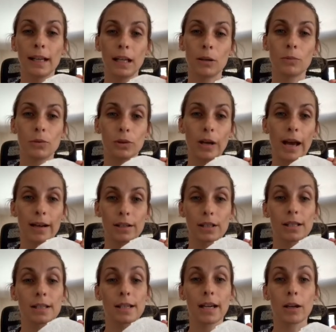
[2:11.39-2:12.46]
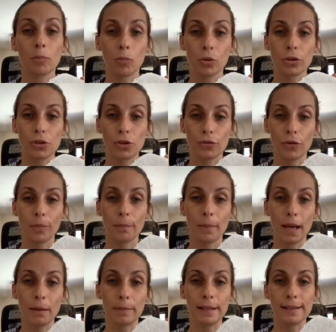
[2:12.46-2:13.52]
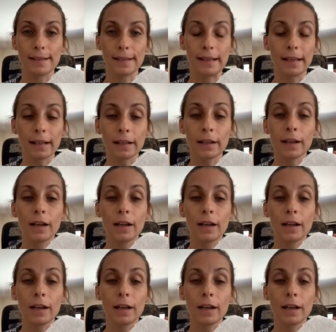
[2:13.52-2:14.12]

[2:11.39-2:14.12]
It will actually take moisture from baby's skin,